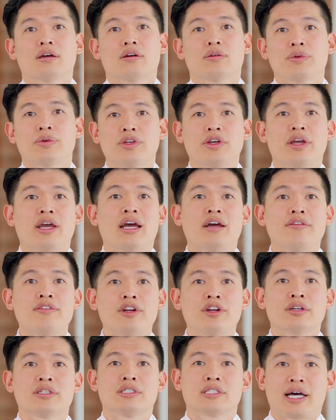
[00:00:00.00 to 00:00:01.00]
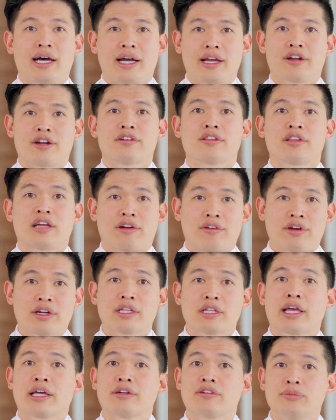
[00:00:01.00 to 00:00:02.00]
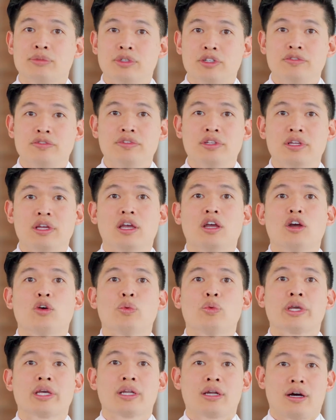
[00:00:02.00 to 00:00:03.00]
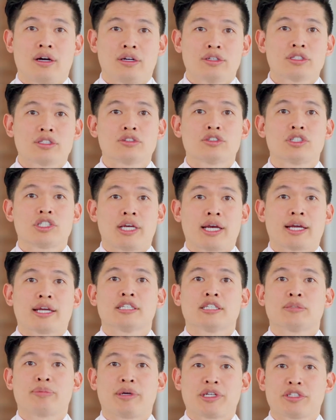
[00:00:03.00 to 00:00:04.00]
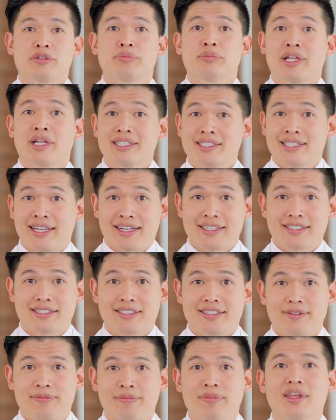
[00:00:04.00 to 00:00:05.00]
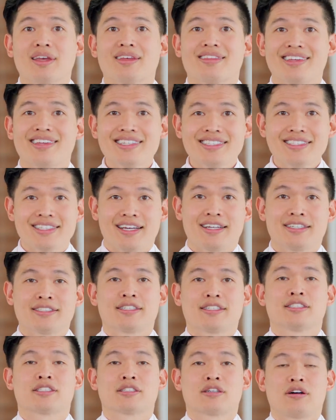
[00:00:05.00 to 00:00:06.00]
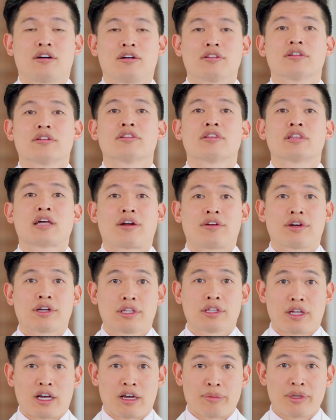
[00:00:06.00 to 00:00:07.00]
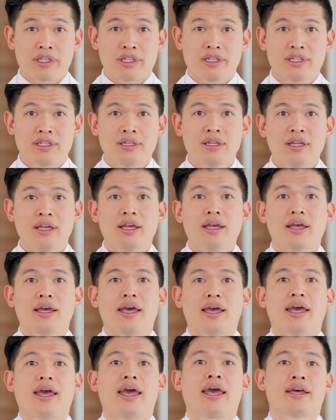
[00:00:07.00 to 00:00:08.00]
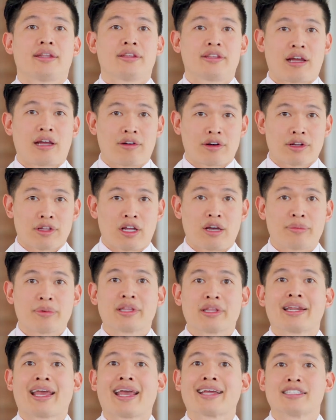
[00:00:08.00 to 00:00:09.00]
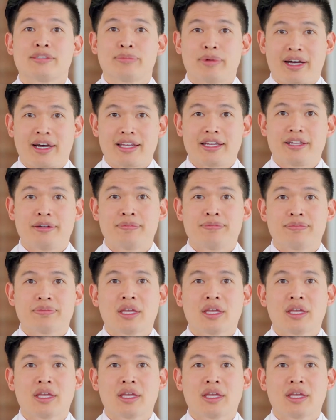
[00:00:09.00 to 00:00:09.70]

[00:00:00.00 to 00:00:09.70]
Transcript: When you have your entire thyroid gland removed, we can also check a special blood test. This test is called thyroglobulin and thyroglobulin antibody.